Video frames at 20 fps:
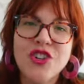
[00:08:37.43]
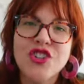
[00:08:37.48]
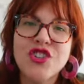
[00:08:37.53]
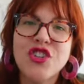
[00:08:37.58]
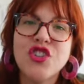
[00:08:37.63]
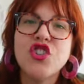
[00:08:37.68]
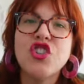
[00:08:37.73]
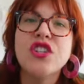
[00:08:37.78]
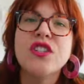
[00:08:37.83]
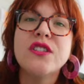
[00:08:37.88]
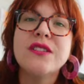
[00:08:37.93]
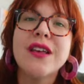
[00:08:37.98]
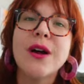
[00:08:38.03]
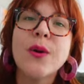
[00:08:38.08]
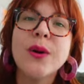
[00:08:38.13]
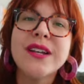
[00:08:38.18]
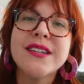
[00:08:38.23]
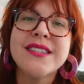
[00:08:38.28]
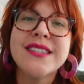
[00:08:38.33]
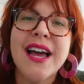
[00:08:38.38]
so she's so
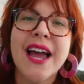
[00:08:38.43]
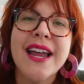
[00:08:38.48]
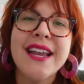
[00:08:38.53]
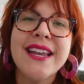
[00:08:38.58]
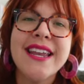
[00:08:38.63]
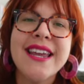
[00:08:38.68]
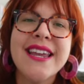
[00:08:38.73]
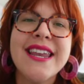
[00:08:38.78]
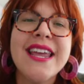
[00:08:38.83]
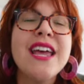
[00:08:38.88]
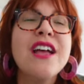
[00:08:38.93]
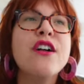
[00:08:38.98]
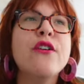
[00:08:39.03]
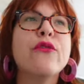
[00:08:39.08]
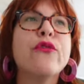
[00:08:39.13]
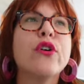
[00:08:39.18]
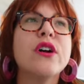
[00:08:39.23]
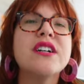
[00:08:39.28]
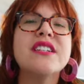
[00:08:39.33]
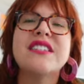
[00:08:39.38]
excited
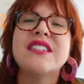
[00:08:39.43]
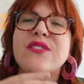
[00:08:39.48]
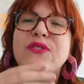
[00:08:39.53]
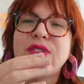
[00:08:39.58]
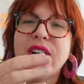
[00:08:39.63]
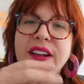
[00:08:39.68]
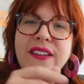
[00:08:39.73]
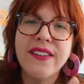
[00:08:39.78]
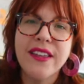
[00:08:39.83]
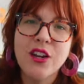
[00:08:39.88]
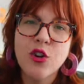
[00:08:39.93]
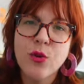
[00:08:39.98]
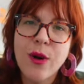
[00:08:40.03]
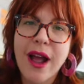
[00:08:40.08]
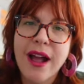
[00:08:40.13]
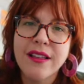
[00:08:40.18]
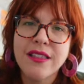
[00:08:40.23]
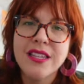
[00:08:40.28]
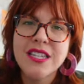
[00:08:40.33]
for us to finally crack